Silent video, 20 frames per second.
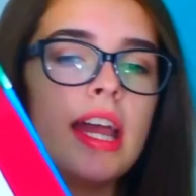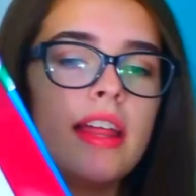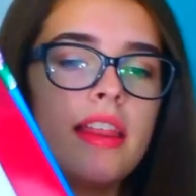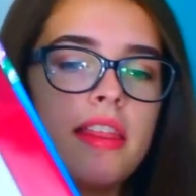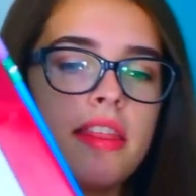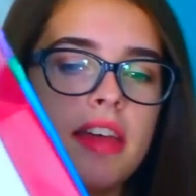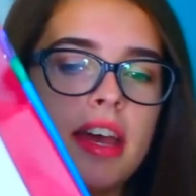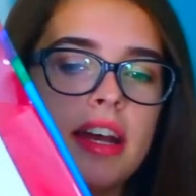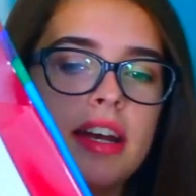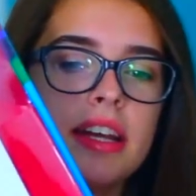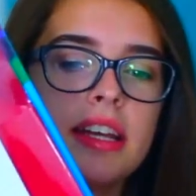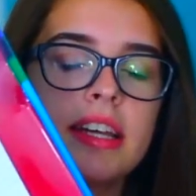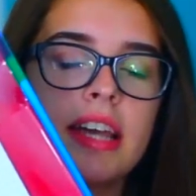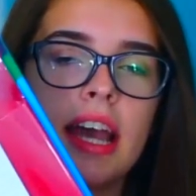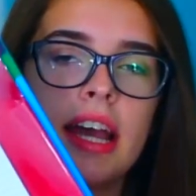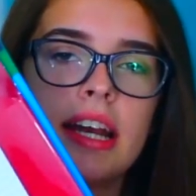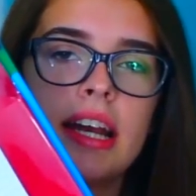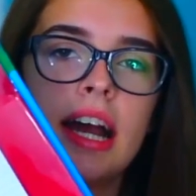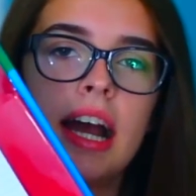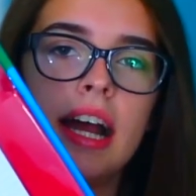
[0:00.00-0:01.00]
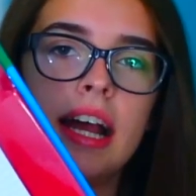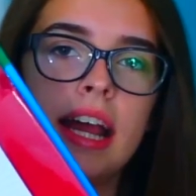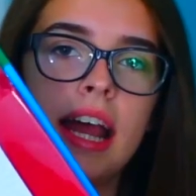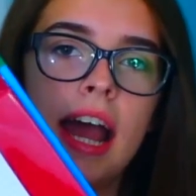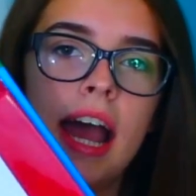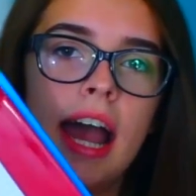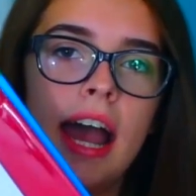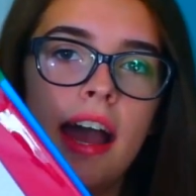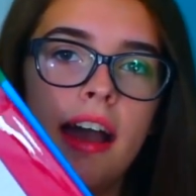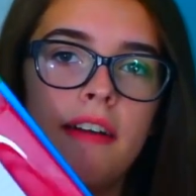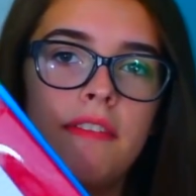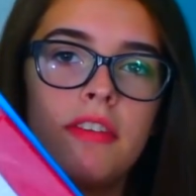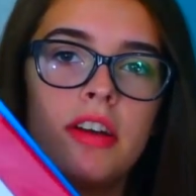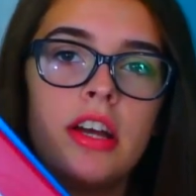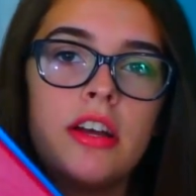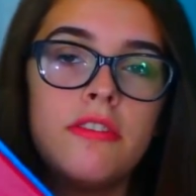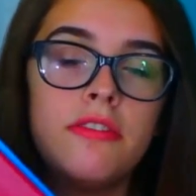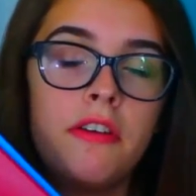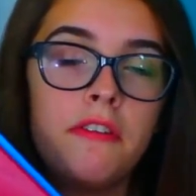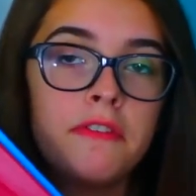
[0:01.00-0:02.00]
And then again, I have
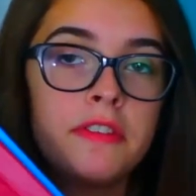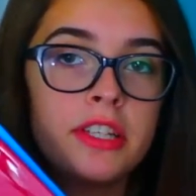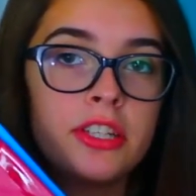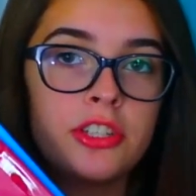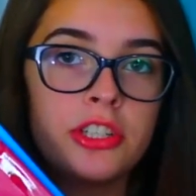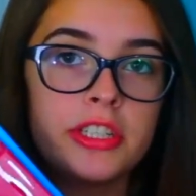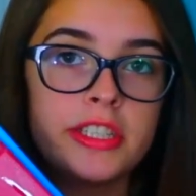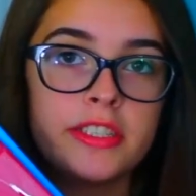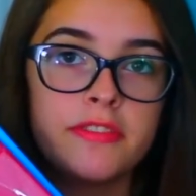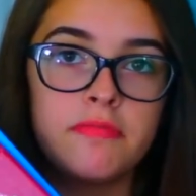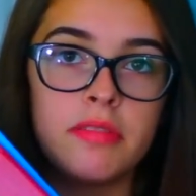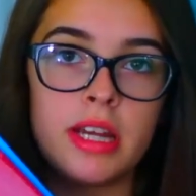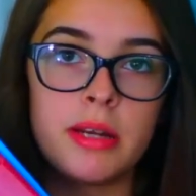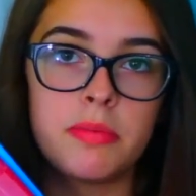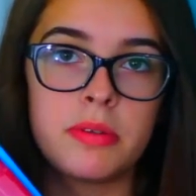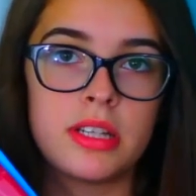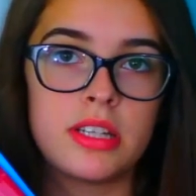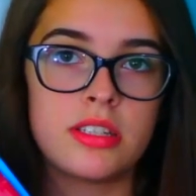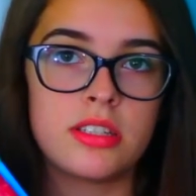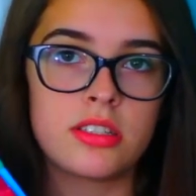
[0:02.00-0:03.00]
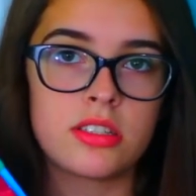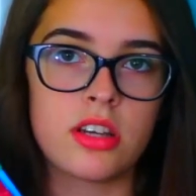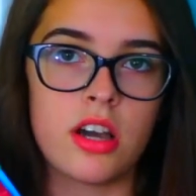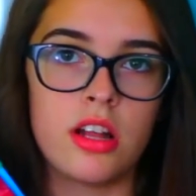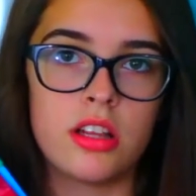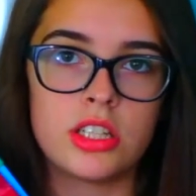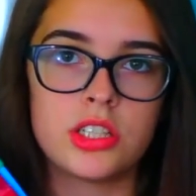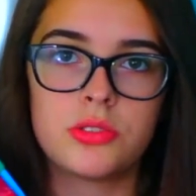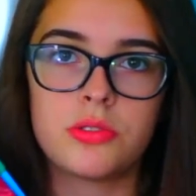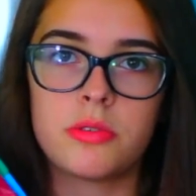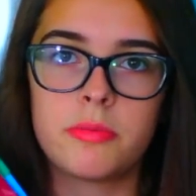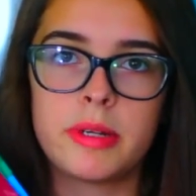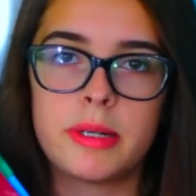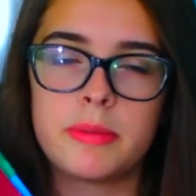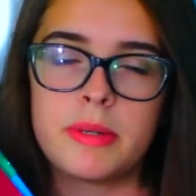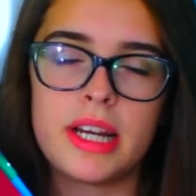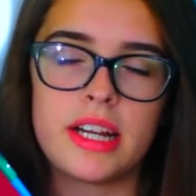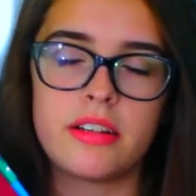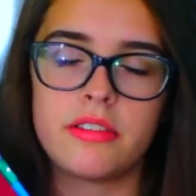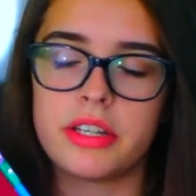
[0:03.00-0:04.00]
50 sheets of paper. This is college rule
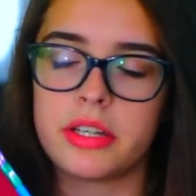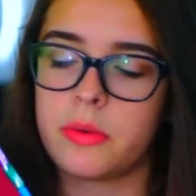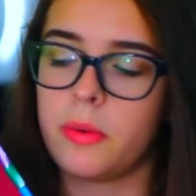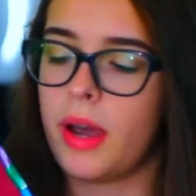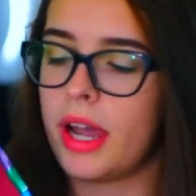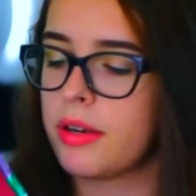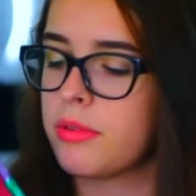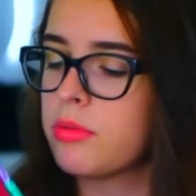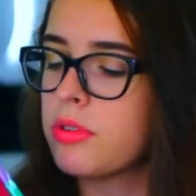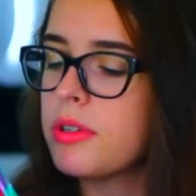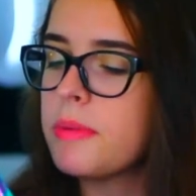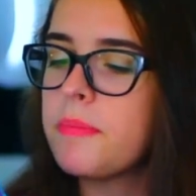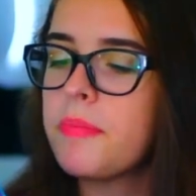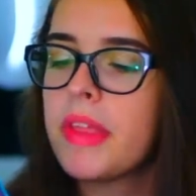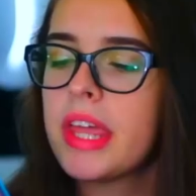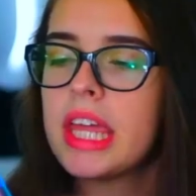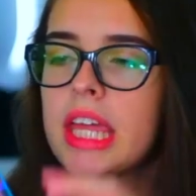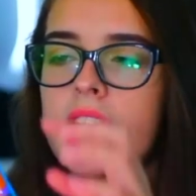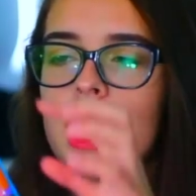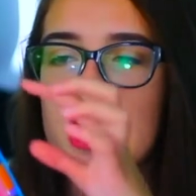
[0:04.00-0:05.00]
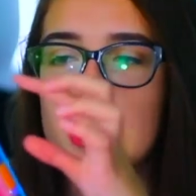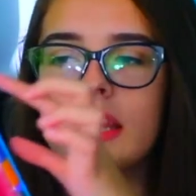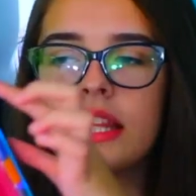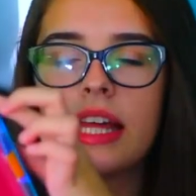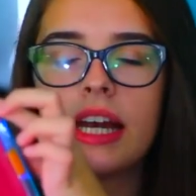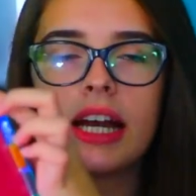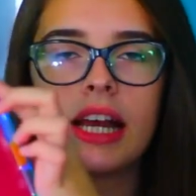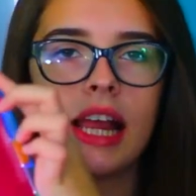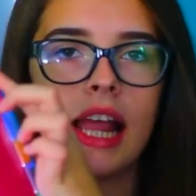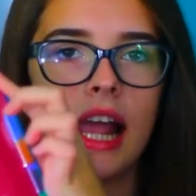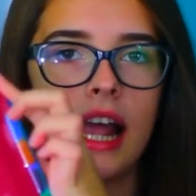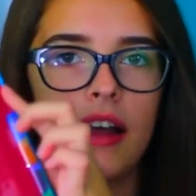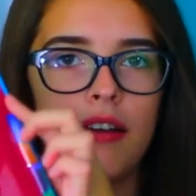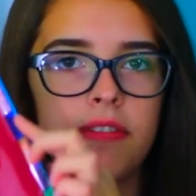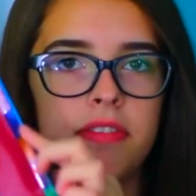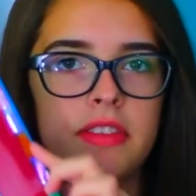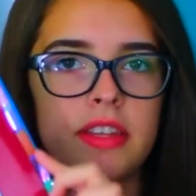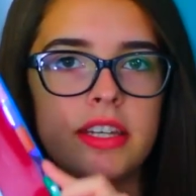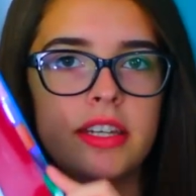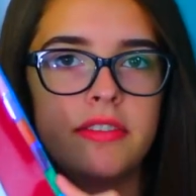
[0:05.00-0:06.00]
paper. I don't like wide rule. And then I
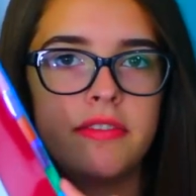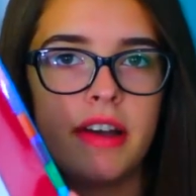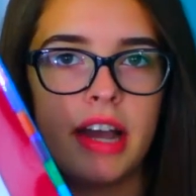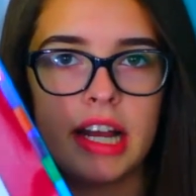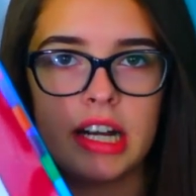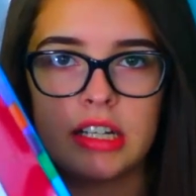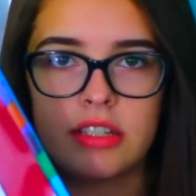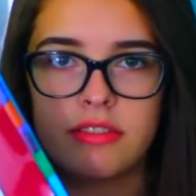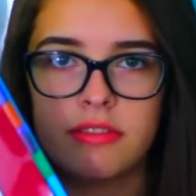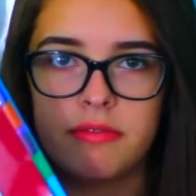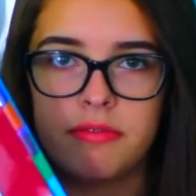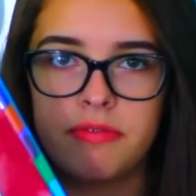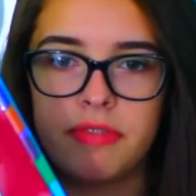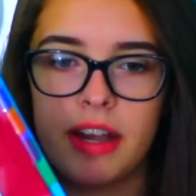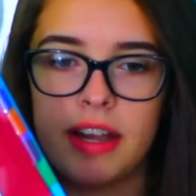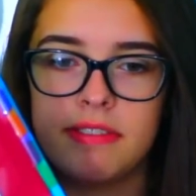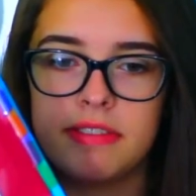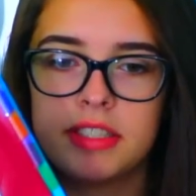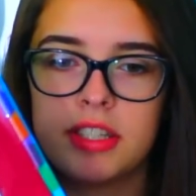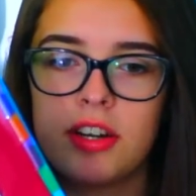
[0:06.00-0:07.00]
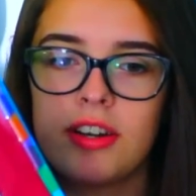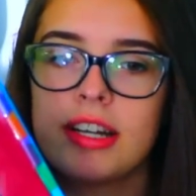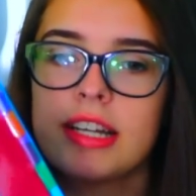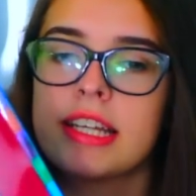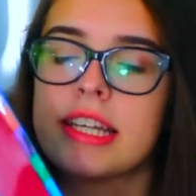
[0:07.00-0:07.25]
have the dividers from Five Star